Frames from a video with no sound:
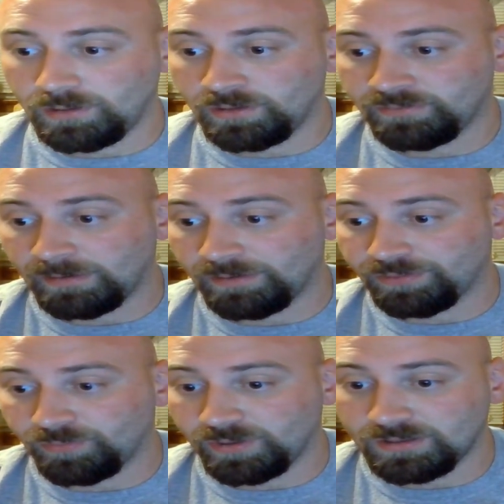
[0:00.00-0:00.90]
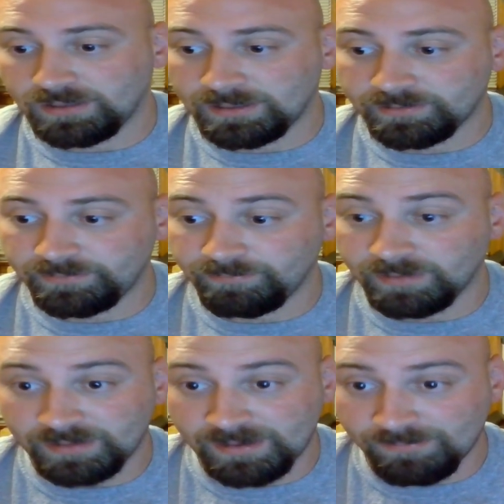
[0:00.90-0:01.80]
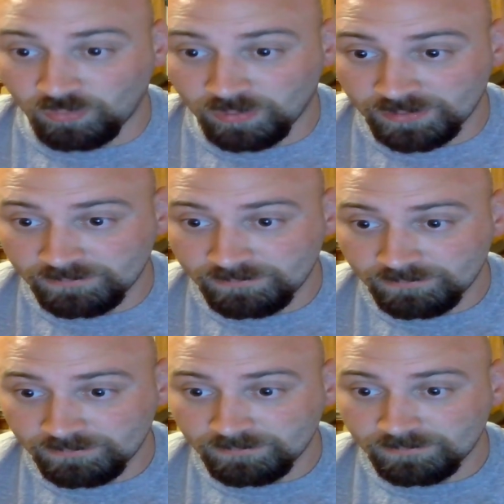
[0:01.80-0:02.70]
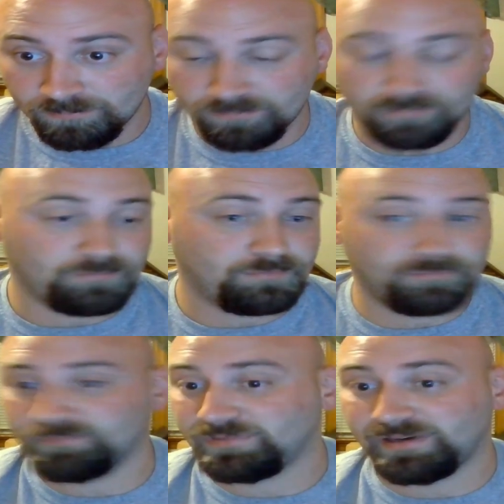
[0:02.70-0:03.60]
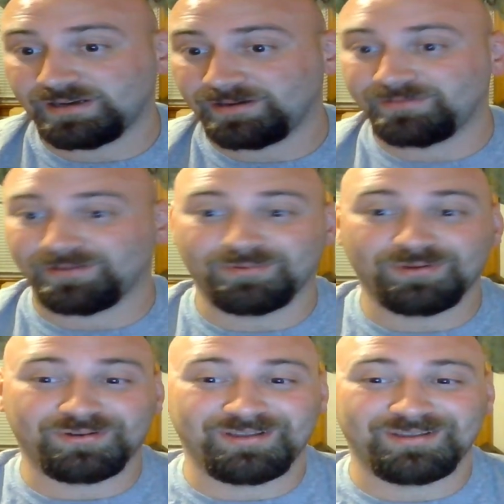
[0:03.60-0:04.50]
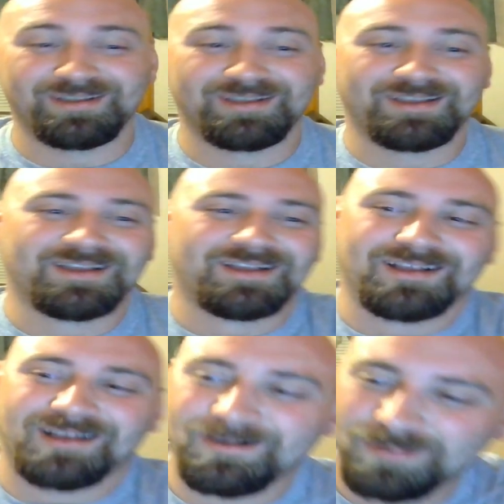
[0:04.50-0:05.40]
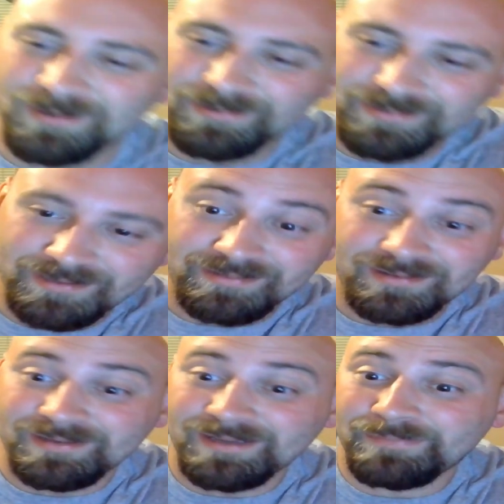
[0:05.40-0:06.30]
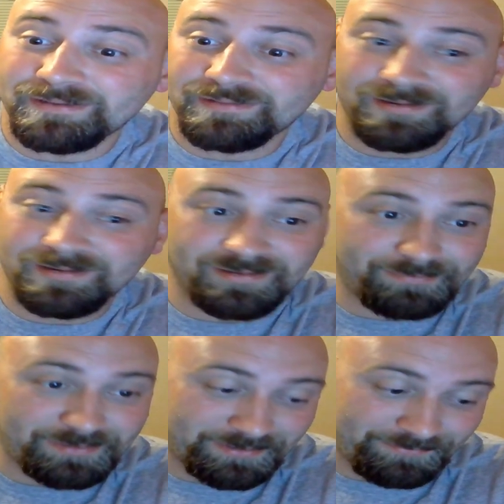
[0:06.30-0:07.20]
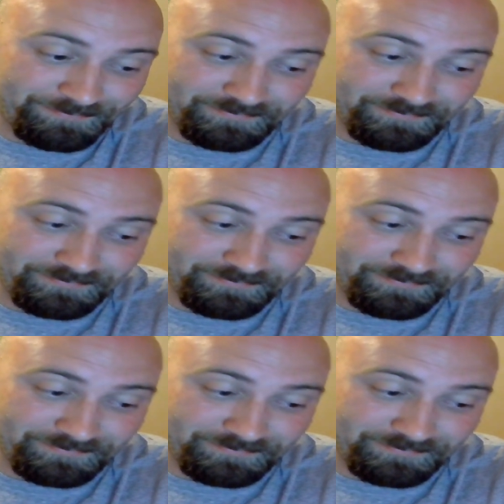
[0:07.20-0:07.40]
it's about 3 o'clock Monday morning. I'm tired, so I'm going to upload this and get my tail into bed.